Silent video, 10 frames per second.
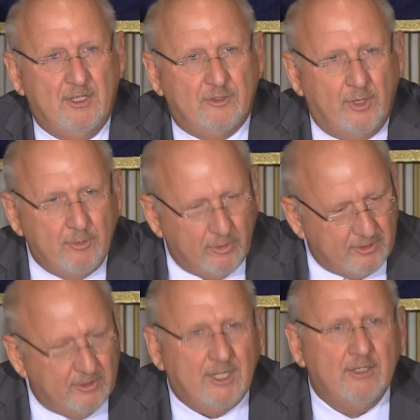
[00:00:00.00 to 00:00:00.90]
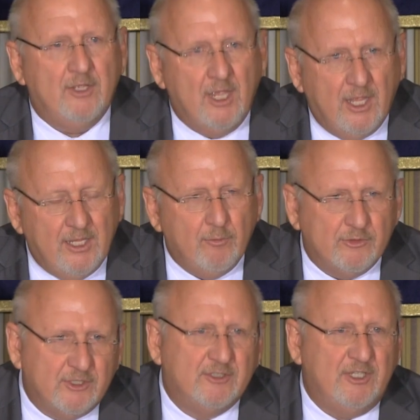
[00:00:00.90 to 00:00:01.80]
So he
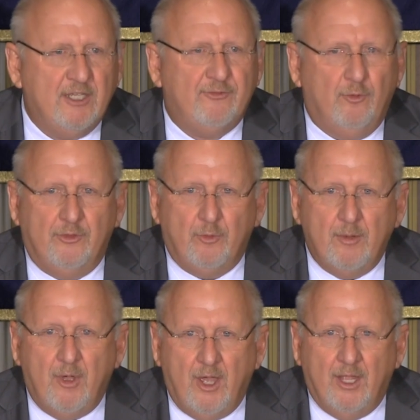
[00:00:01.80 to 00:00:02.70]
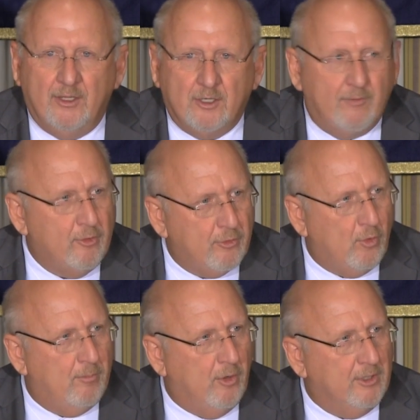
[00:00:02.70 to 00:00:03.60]
was successful at Three Mile Island. Governor
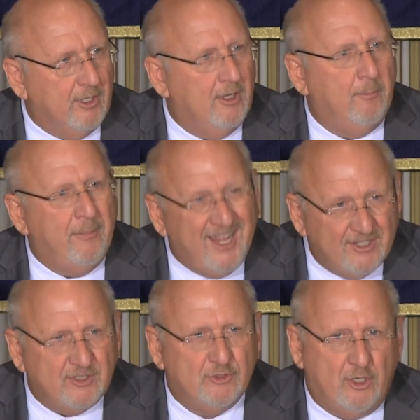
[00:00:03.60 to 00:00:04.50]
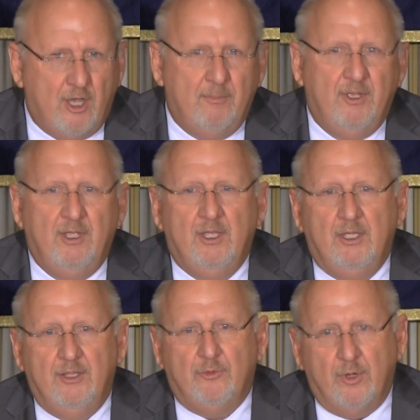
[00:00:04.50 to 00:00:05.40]
Thornburg did an amazing job
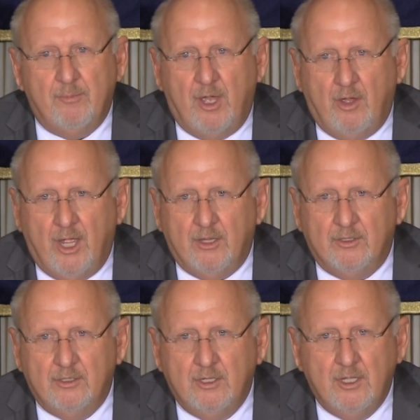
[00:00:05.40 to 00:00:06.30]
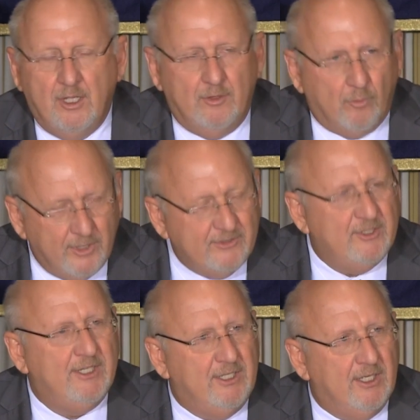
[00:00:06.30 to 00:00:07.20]
at Three Mile Island. And the
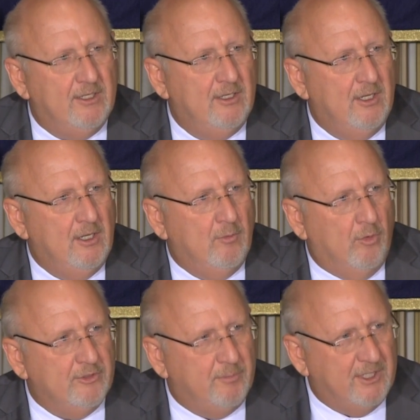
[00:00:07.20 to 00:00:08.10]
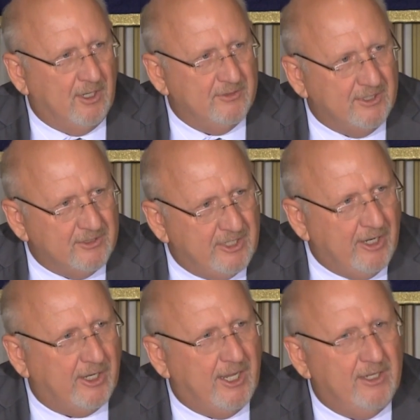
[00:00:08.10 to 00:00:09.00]
reason he did was because he
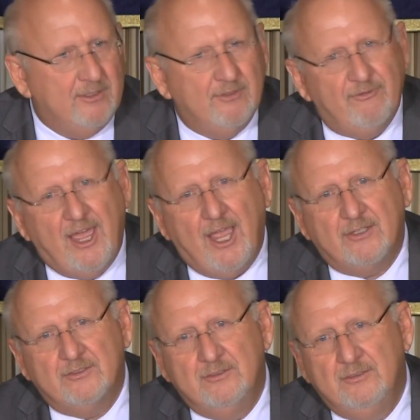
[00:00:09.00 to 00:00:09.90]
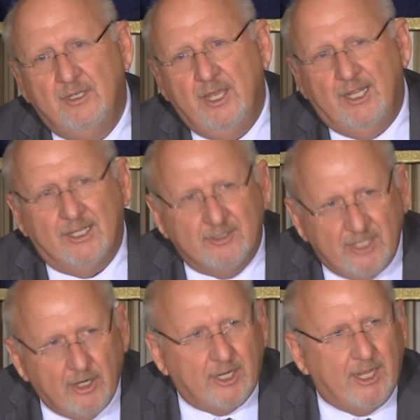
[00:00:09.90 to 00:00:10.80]
interrogated the facts and he
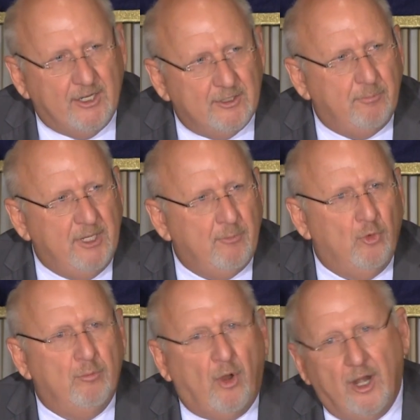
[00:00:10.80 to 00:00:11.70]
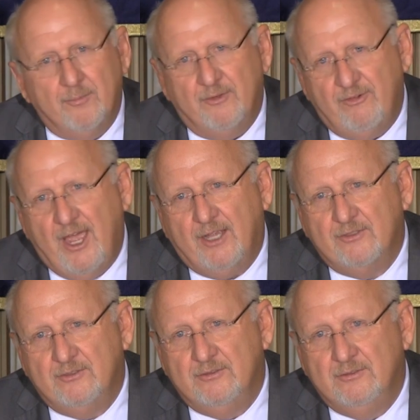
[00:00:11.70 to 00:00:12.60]
interrogated the people who brought him the
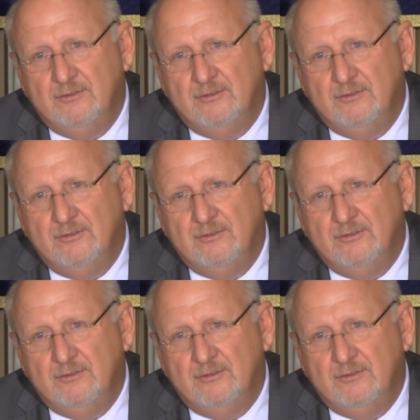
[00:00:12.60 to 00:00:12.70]
facts.